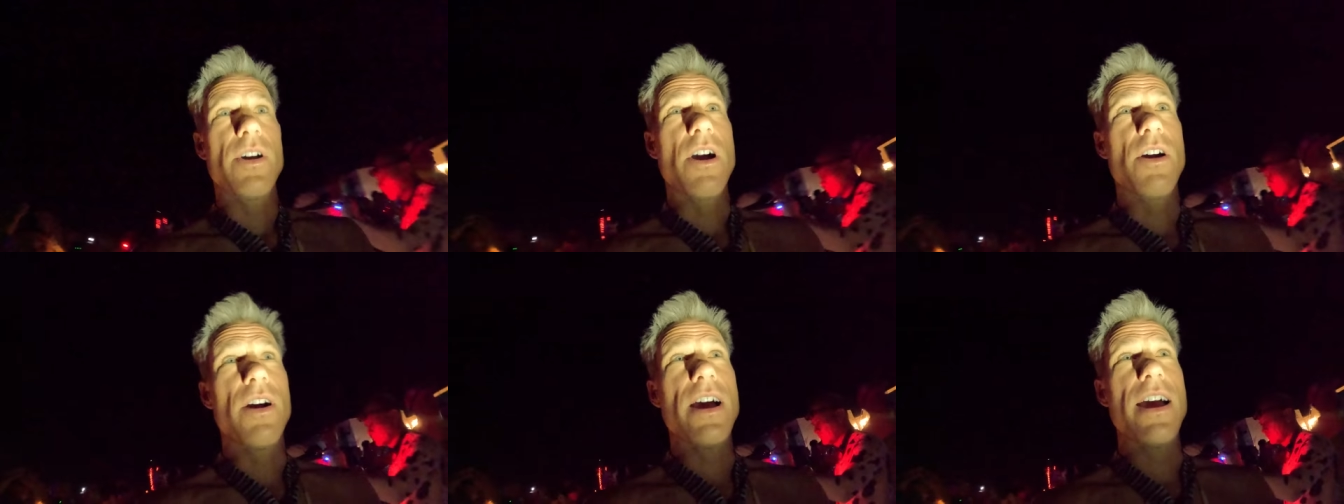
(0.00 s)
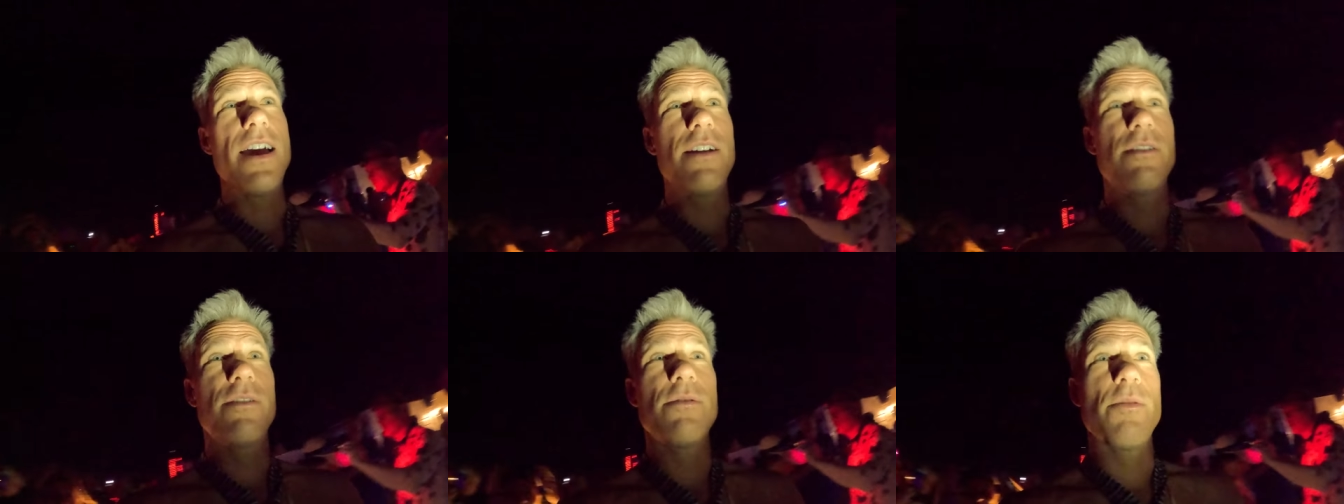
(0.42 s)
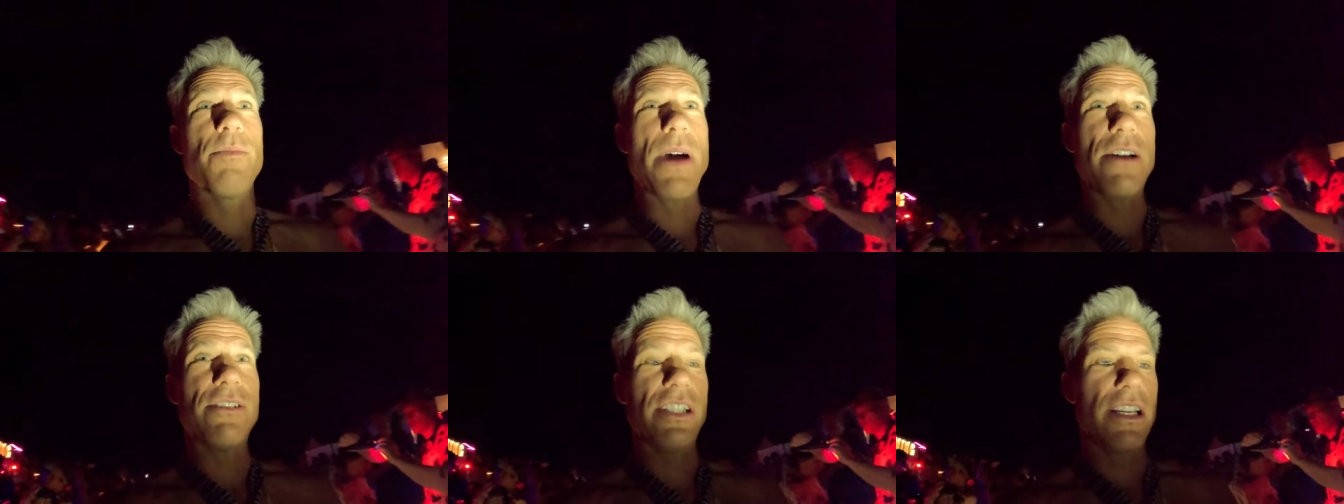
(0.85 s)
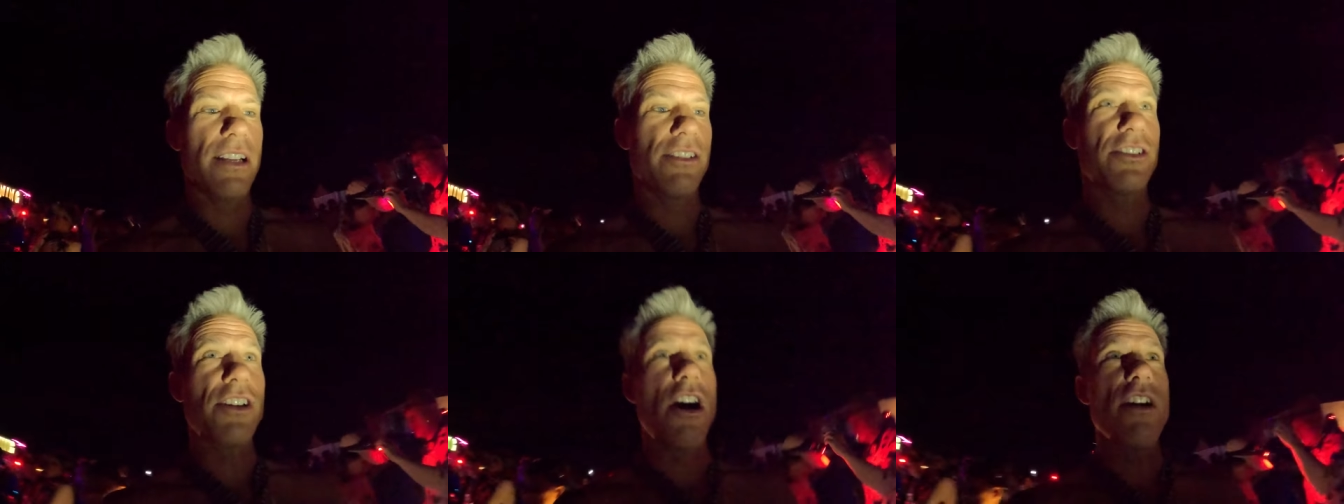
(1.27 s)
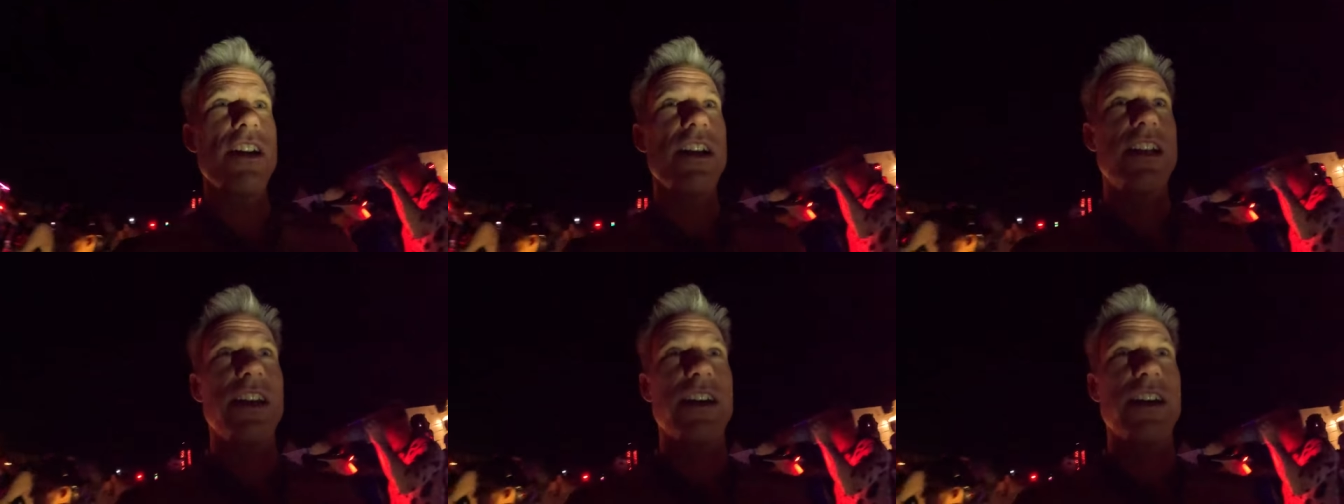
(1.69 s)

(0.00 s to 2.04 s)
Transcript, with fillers: All right, about to get started